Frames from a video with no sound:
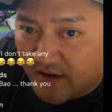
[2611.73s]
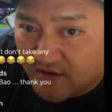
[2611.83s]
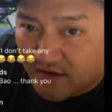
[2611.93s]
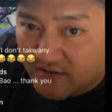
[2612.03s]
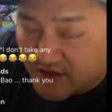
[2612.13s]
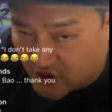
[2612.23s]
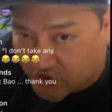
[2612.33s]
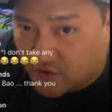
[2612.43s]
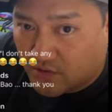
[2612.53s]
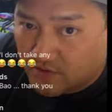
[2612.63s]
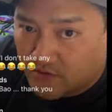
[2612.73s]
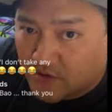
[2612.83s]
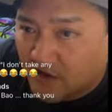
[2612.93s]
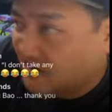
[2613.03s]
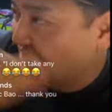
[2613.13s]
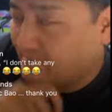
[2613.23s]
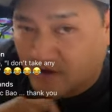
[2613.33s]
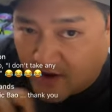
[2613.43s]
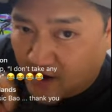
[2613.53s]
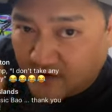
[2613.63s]
can teach you, because
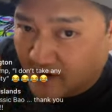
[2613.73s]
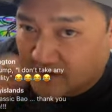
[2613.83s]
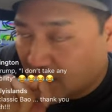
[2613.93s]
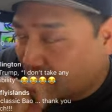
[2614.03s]
I've been around guys.